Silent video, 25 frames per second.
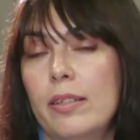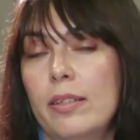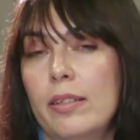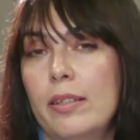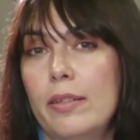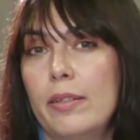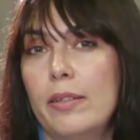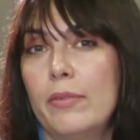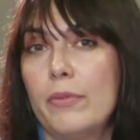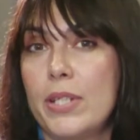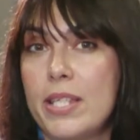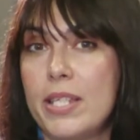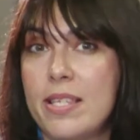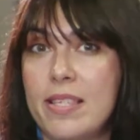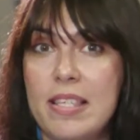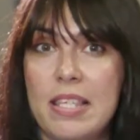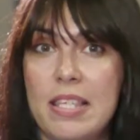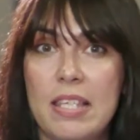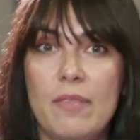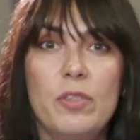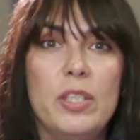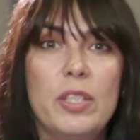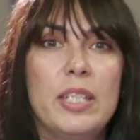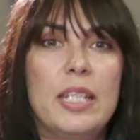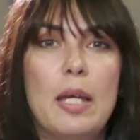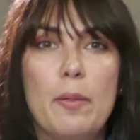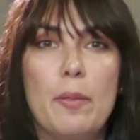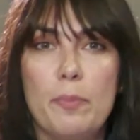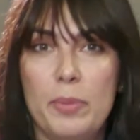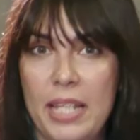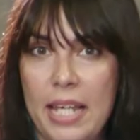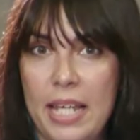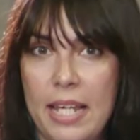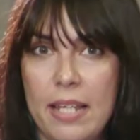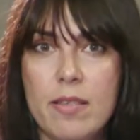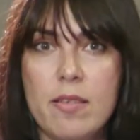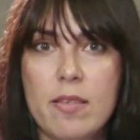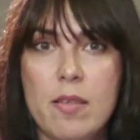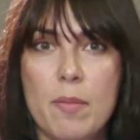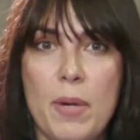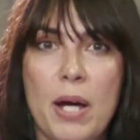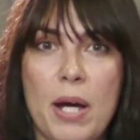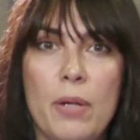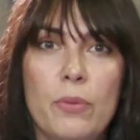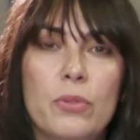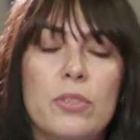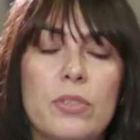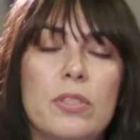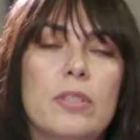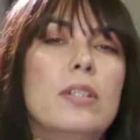receive the updates
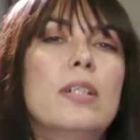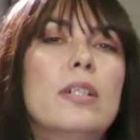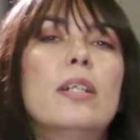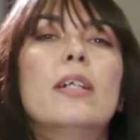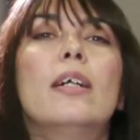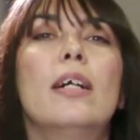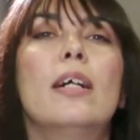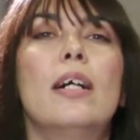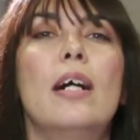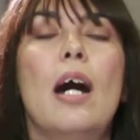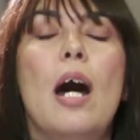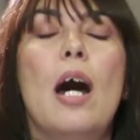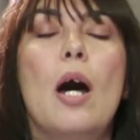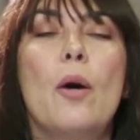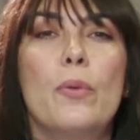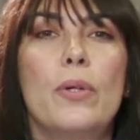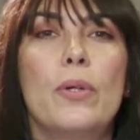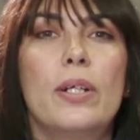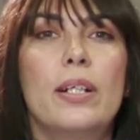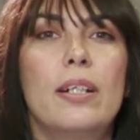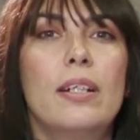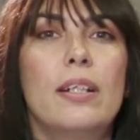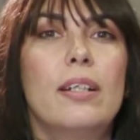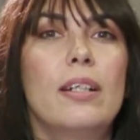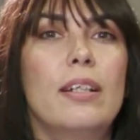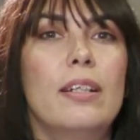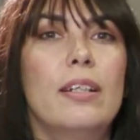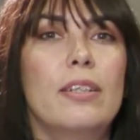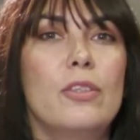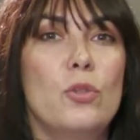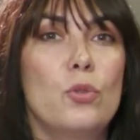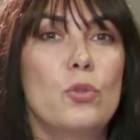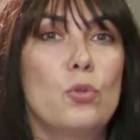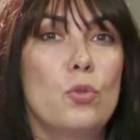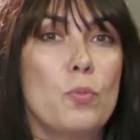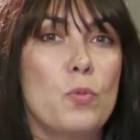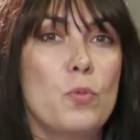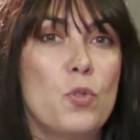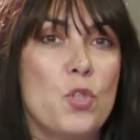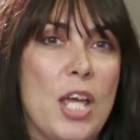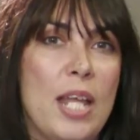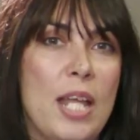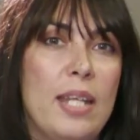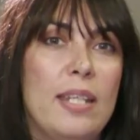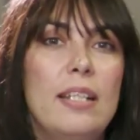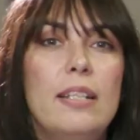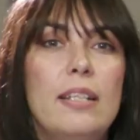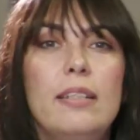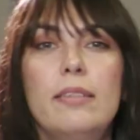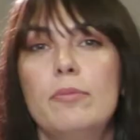about our YouTube
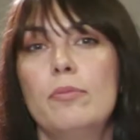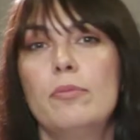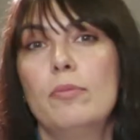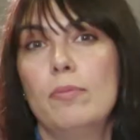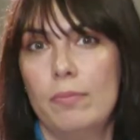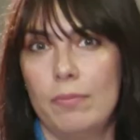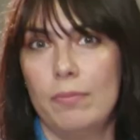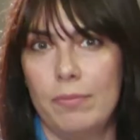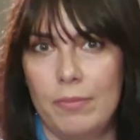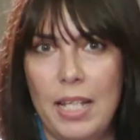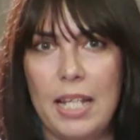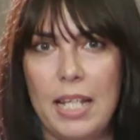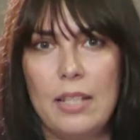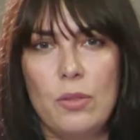channel that